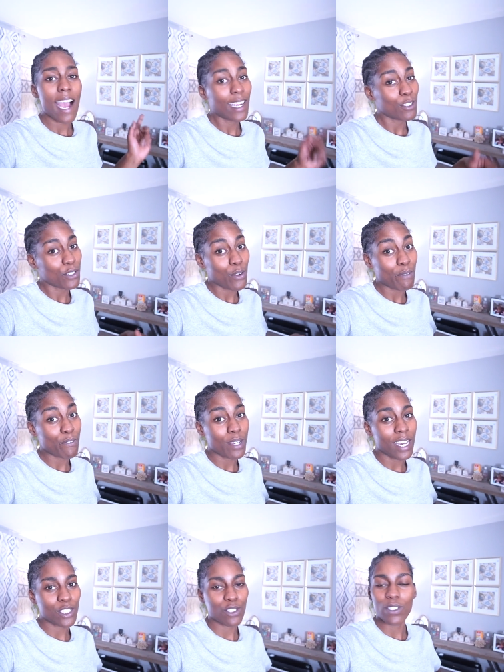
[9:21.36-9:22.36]
I don't know if you
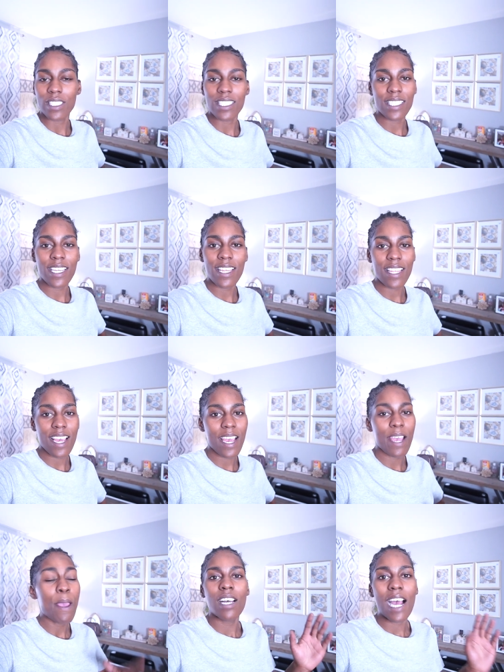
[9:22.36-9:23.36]
guys are going to see that.